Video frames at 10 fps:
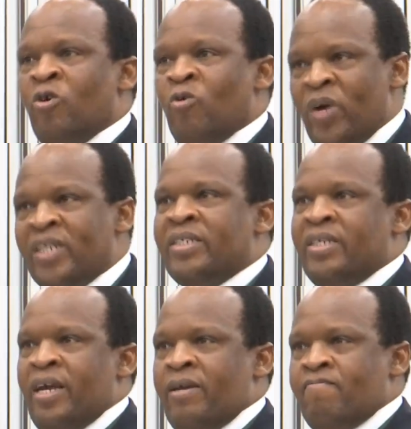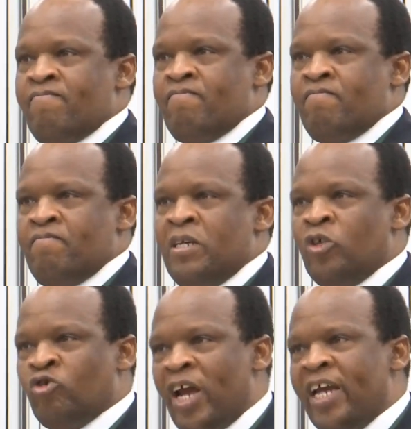on Wednesday,
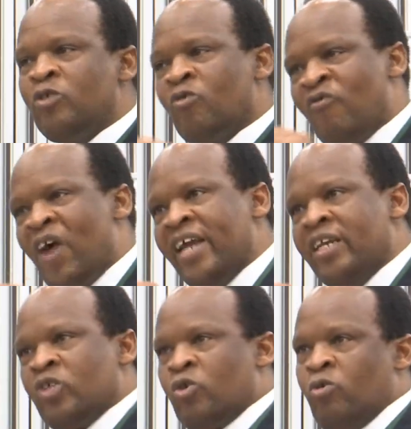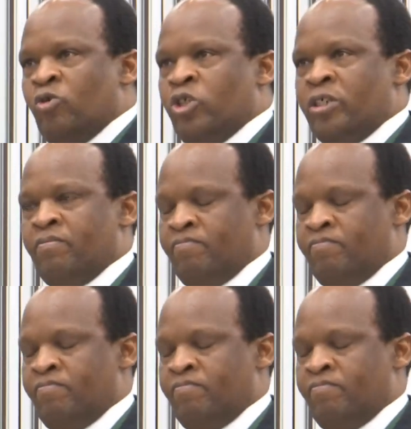trying to find a solution,